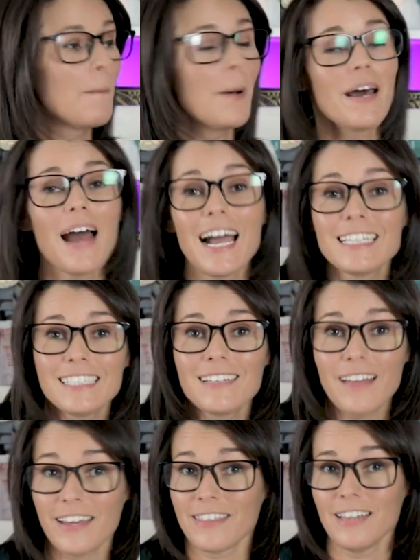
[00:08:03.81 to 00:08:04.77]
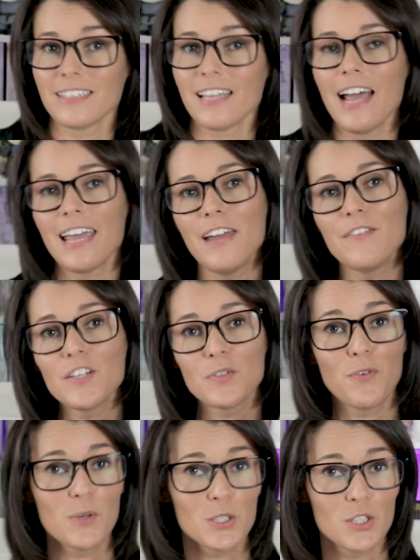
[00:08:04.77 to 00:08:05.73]
But I did like this. I gave
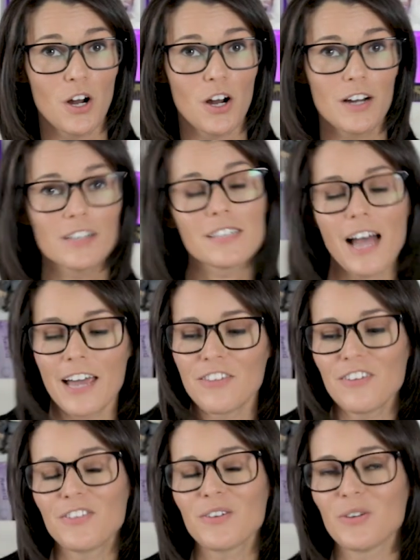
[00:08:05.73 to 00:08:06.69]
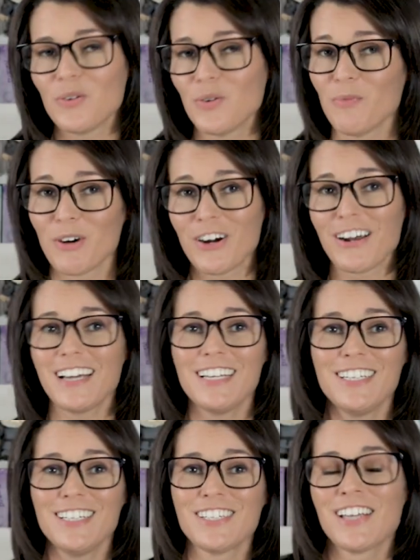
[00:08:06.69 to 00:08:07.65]
this 4 stars. I think the humor
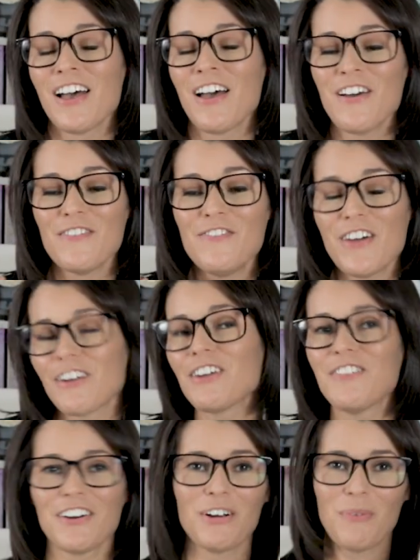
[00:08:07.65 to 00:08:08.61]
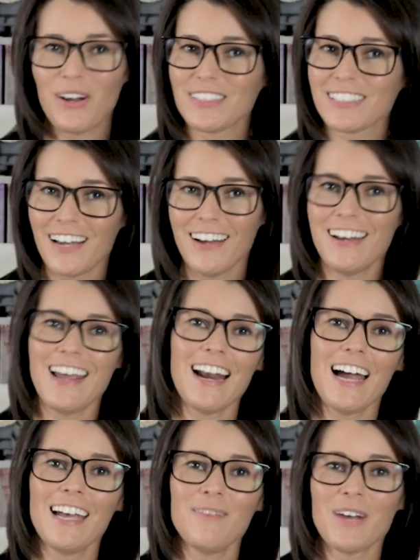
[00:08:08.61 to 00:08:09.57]
is very, very well done.
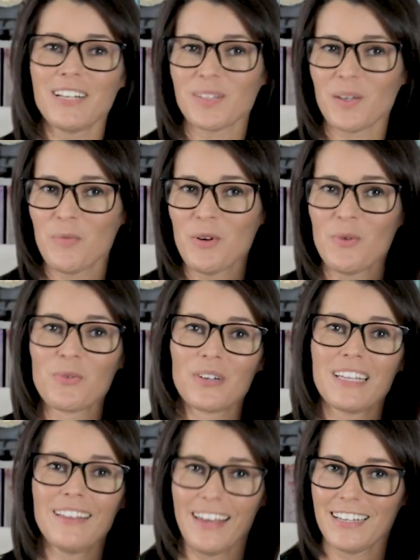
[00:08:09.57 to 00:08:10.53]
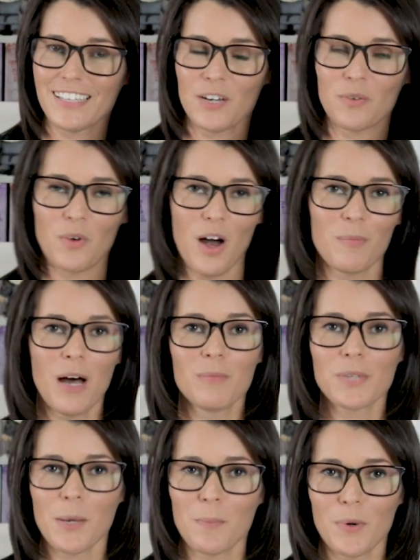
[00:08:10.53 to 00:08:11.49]
And I am not someone who really likes like
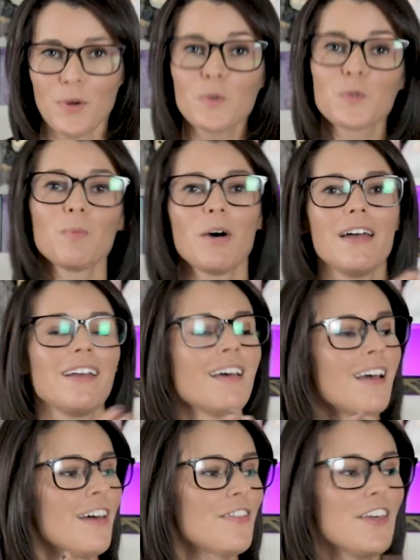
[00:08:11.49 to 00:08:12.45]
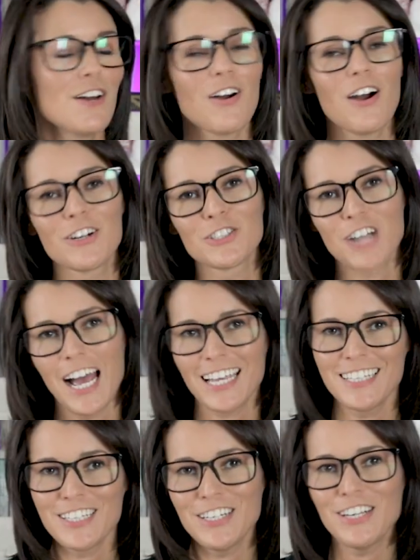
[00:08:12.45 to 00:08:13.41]
rom-com type books, but there are
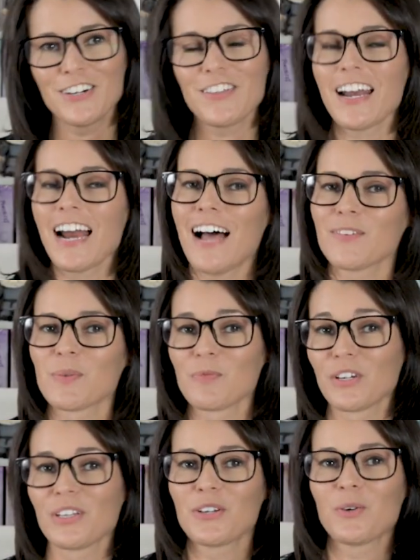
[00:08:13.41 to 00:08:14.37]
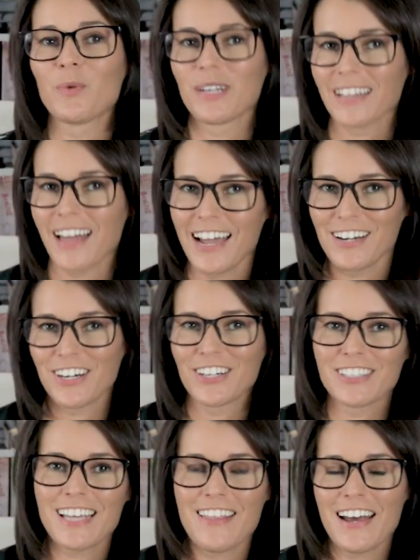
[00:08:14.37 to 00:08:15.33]
dragons in here that have some really good
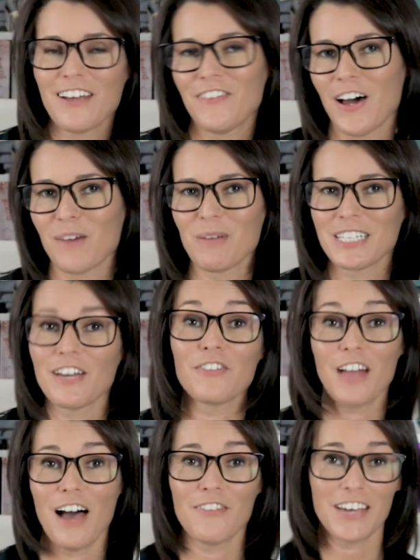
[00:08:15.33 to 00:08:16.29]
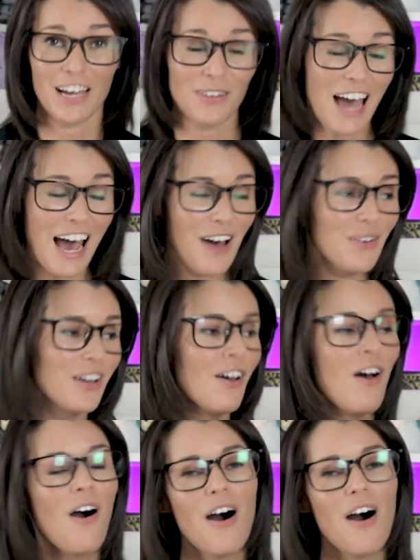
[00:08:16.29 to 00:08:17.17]
one-liners that I found myself laughing out loud.